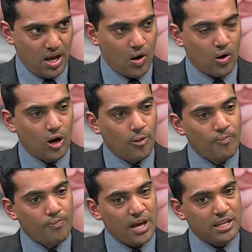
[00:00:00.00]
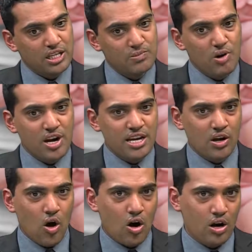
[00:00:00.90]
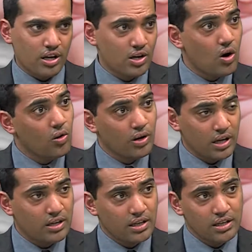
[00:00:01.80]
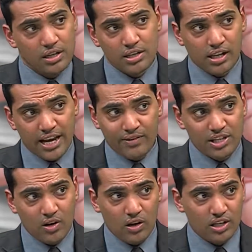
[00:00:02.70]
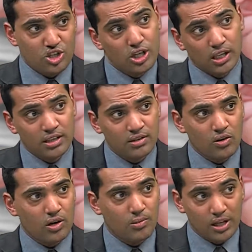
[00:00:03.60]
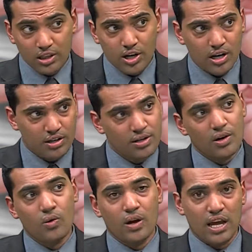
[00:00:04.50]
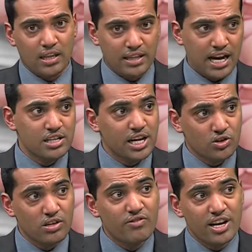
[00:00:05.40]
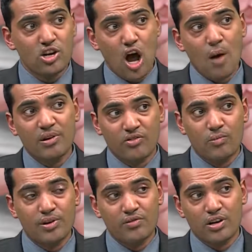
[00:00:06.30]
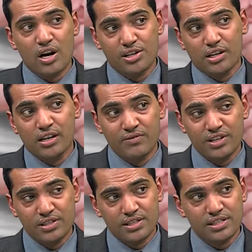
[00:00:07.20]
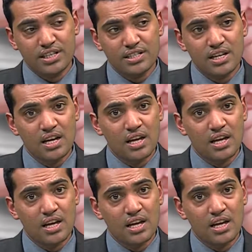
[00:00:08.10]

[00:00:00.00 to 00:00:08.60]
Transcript: And this burning, or in Indian language they call it jalan or baratra, and that is actually very common from peripheral arterial and venous disease.